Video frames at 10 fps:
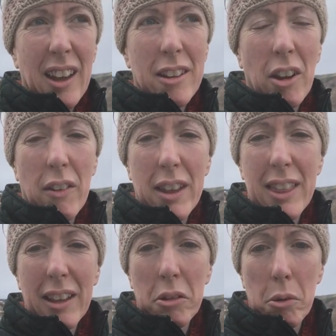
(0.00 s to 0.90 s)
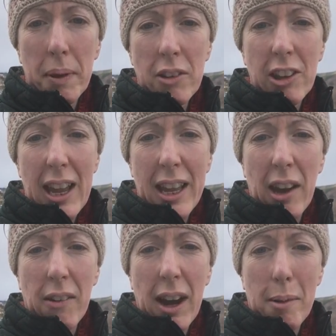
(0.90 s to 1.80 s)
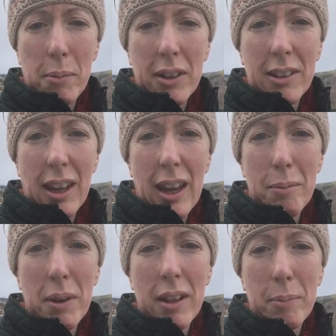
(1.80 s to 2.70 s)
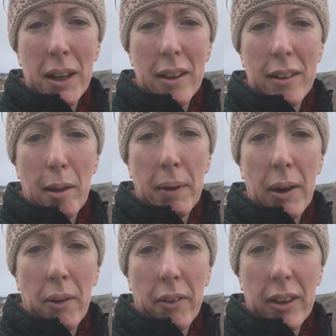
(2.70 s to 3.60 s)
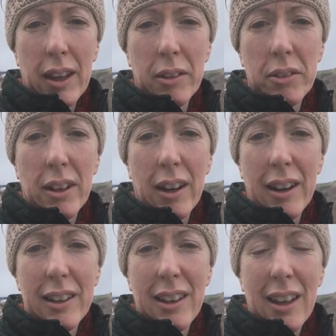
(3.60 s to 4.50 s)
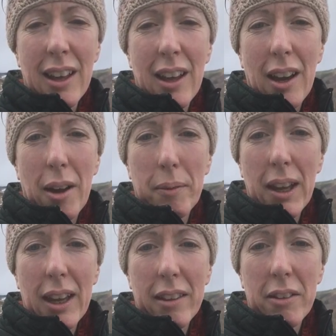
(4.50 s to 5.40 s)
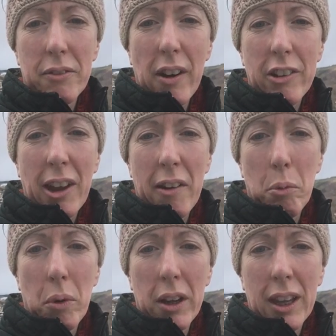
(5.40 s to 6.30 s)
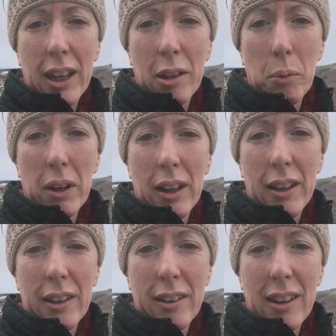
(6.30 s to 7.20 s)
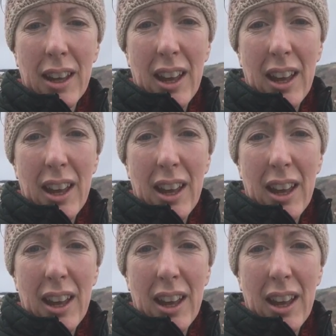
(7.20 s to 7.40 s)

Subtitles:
Sorry things are a bit shaky on camera today, but it's because I'm out on the hillside getting some fresh air and working in the woodland.